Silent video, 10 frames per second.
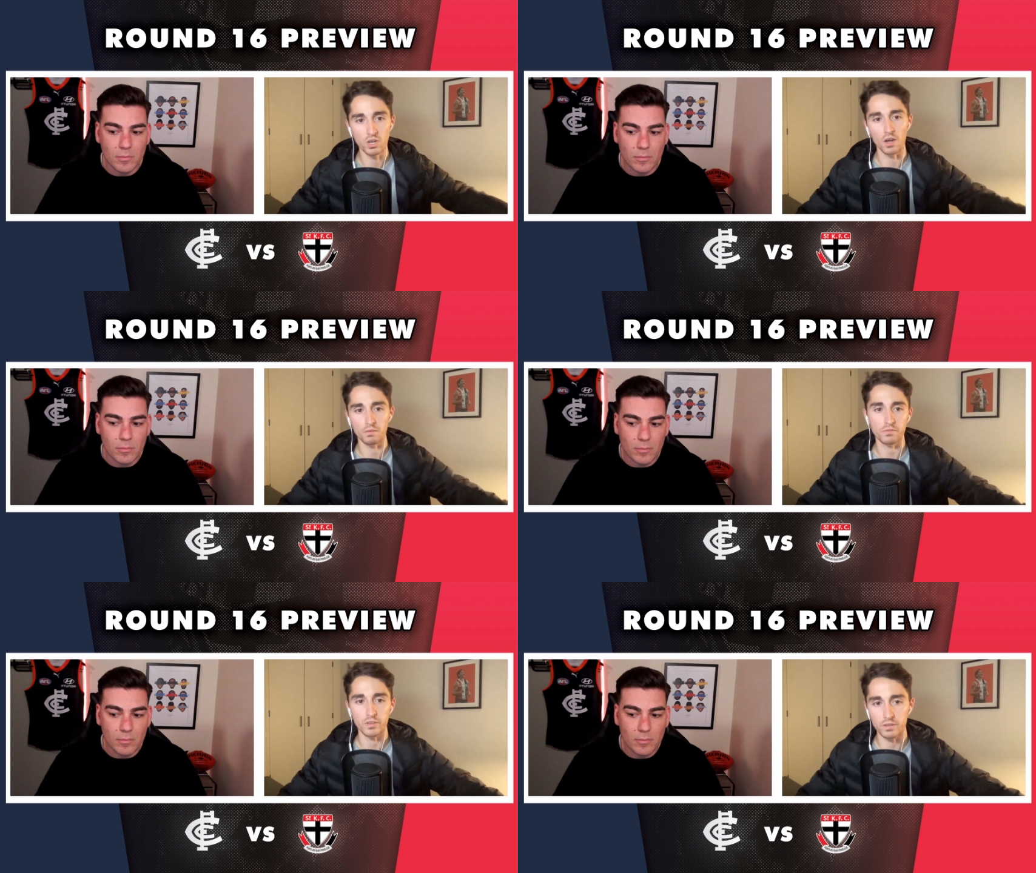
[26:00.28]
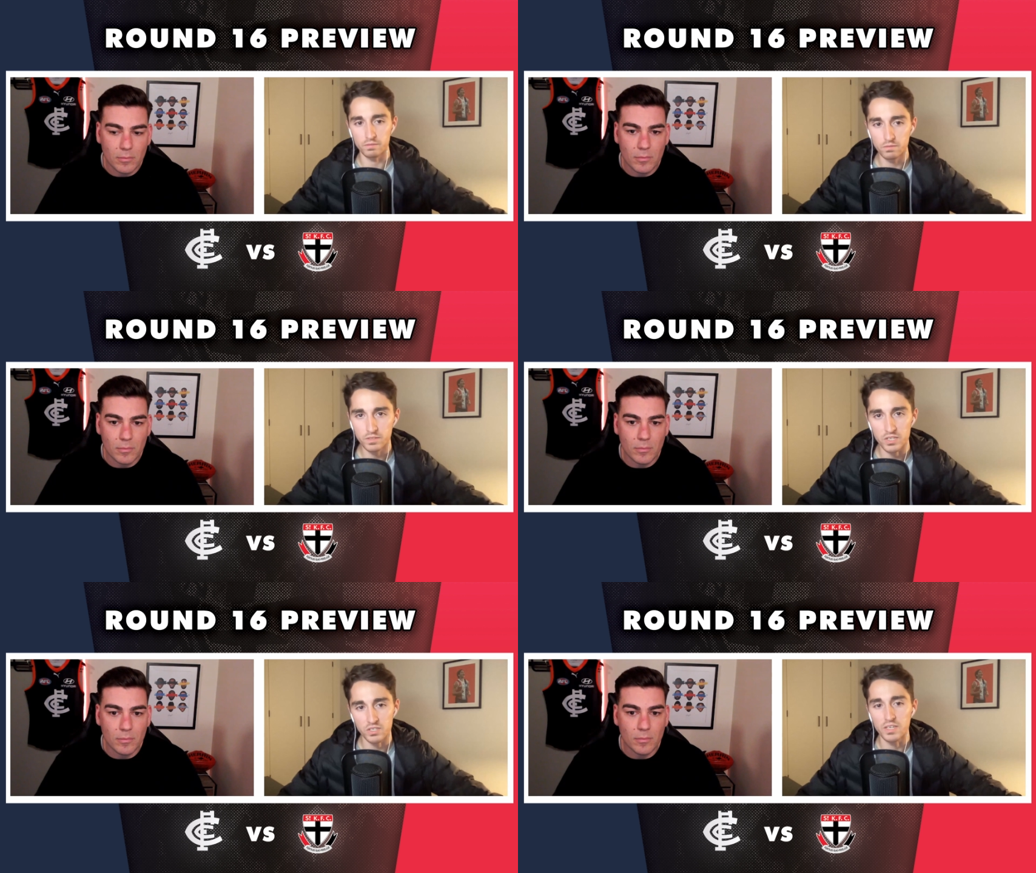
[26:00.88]
Speaker 1: kind of the
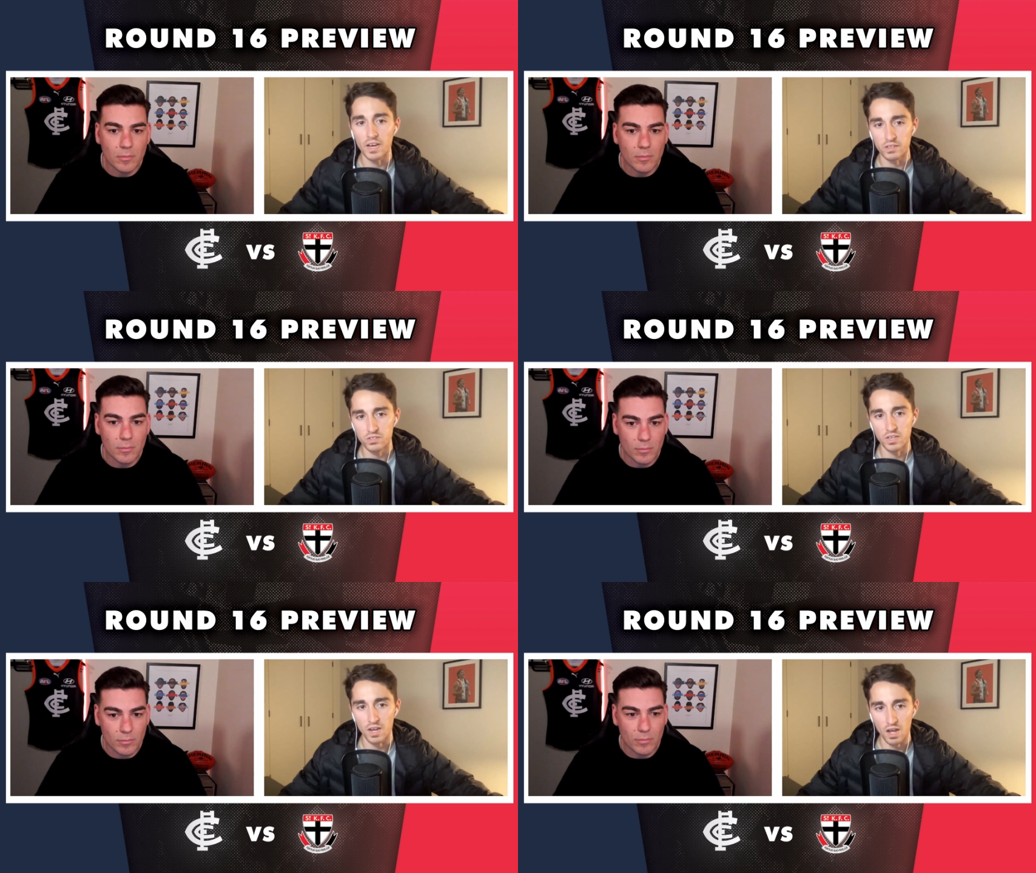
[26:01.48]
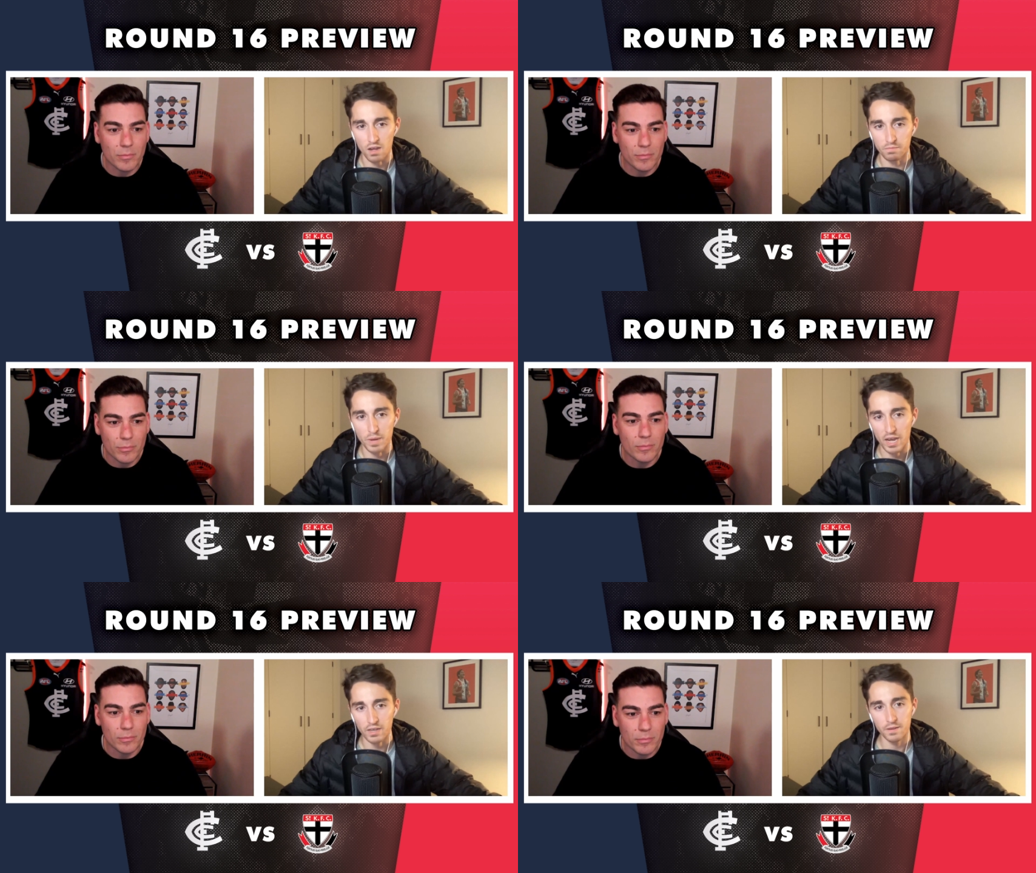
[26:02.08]
designated centre half
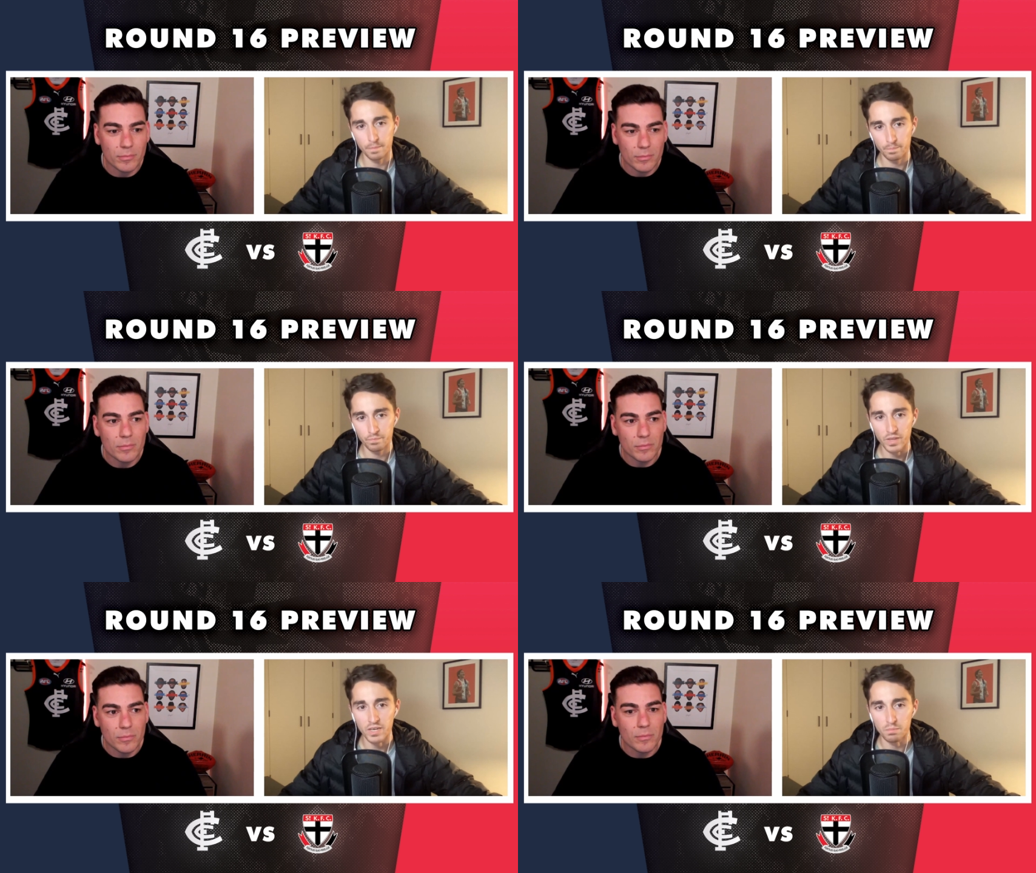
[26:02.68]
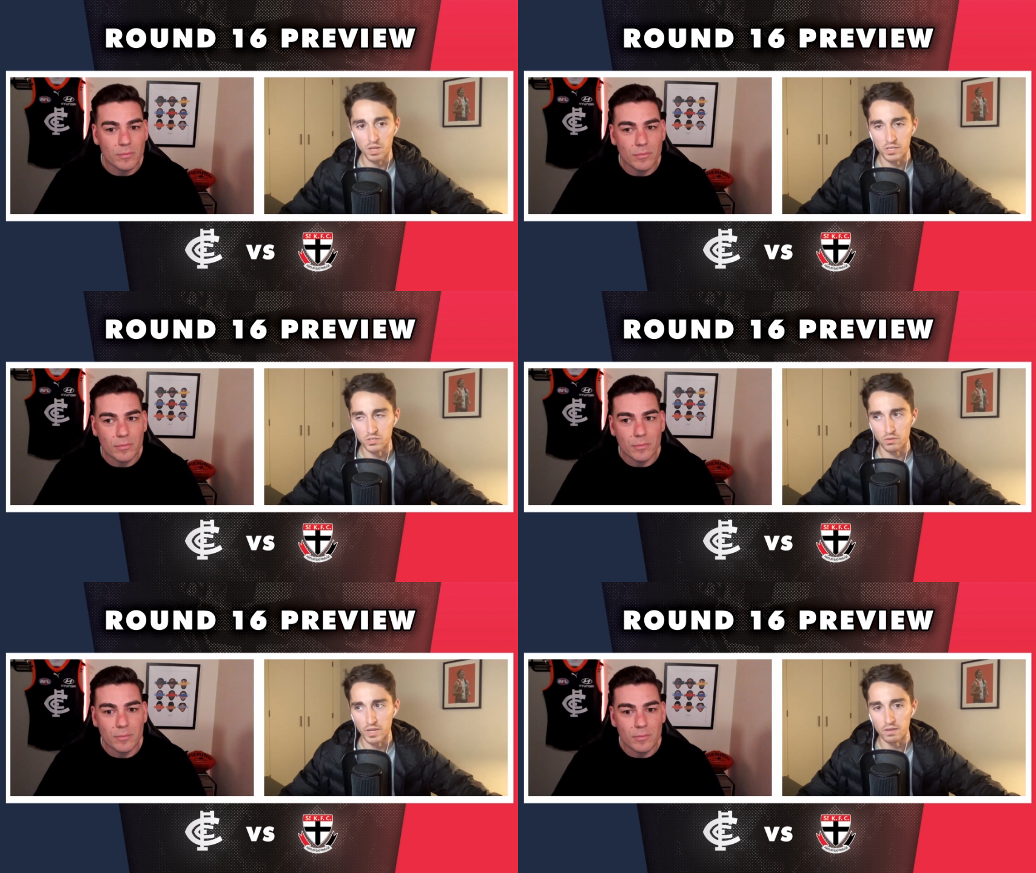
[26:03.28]
back. And he plays
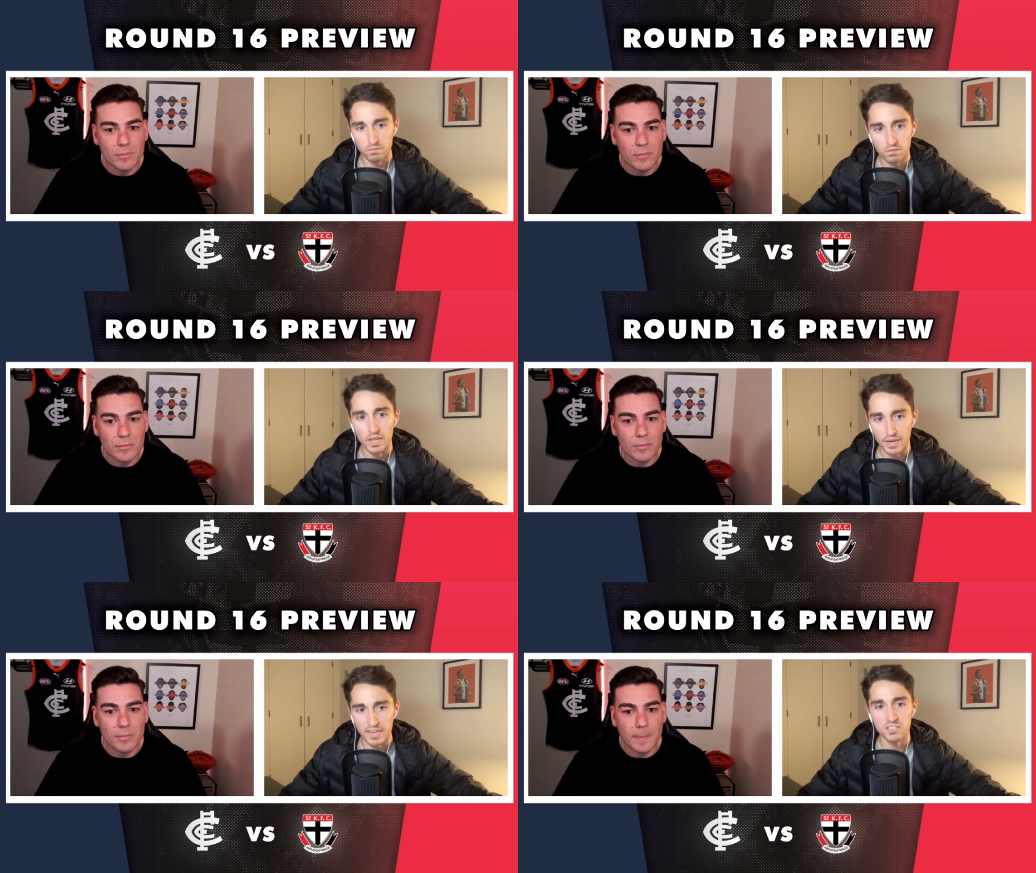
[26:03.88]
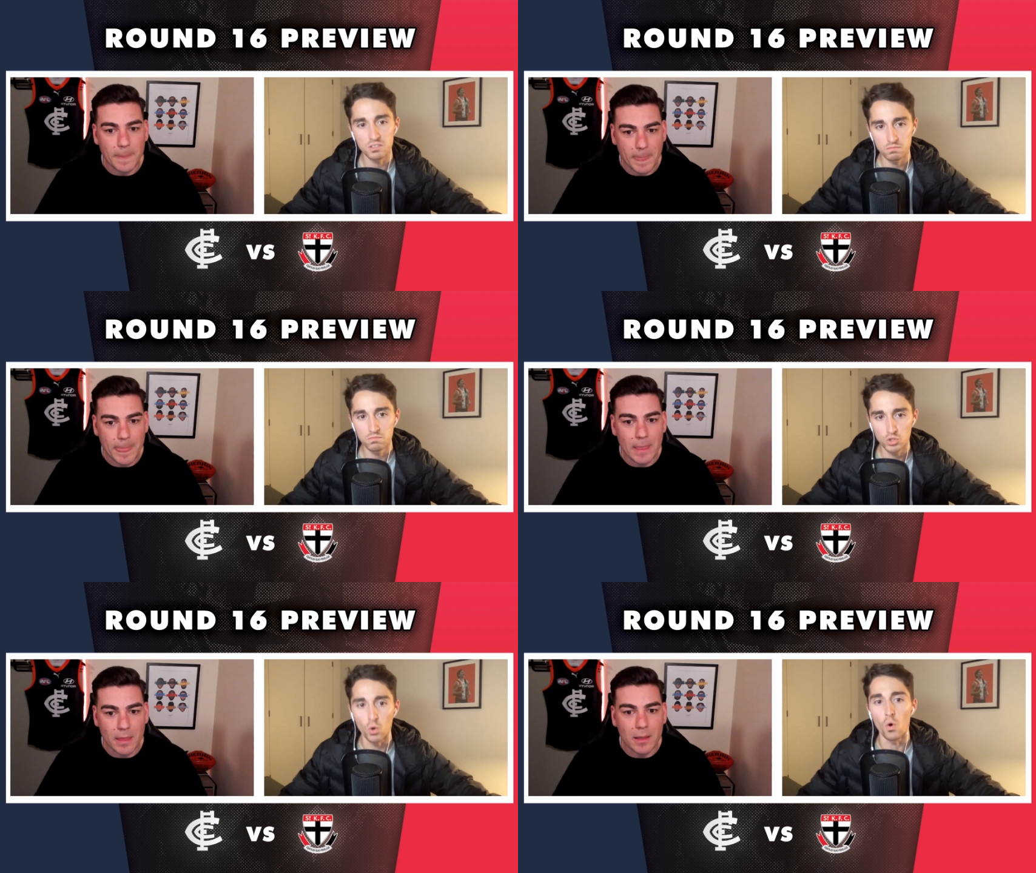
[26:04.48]
on that next
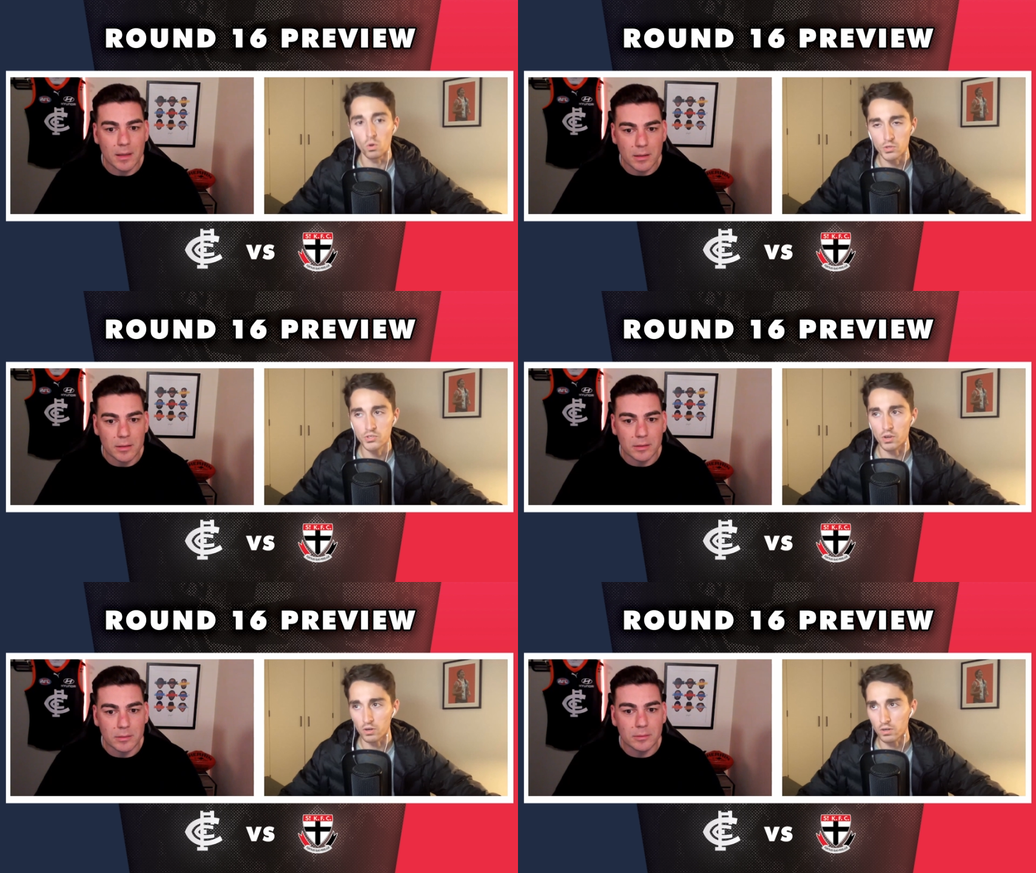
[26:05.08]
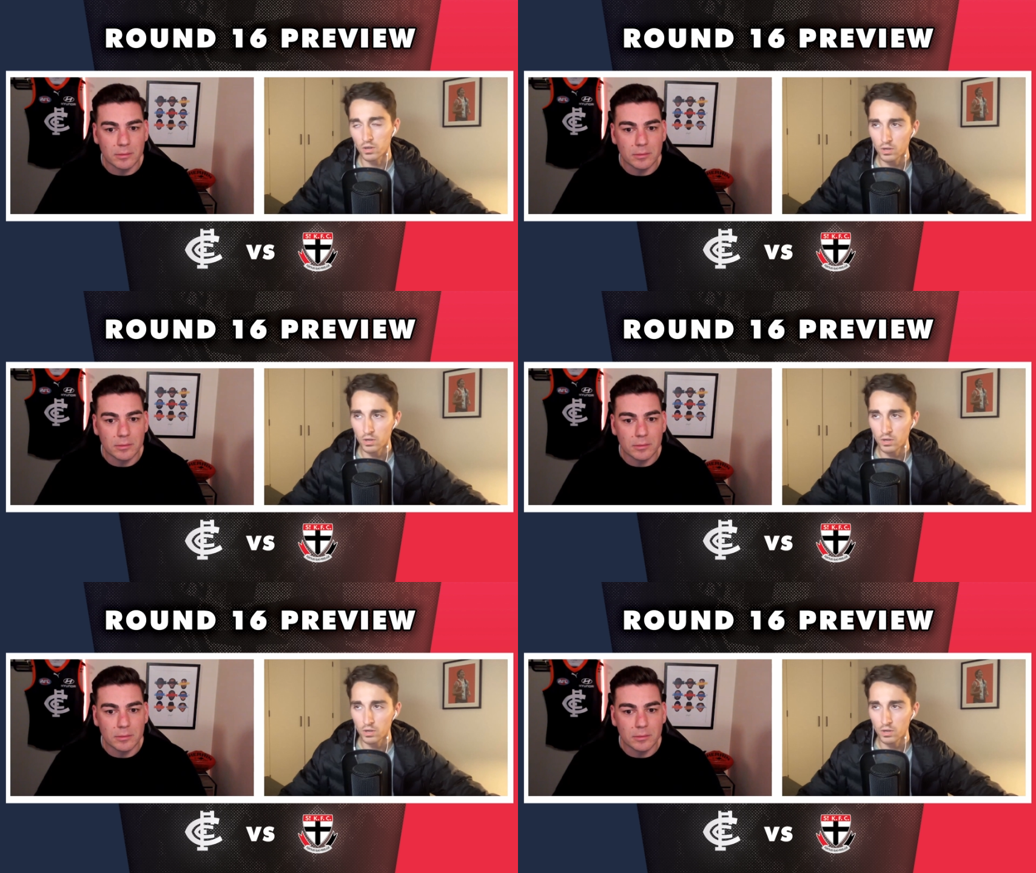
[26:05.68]
tall. So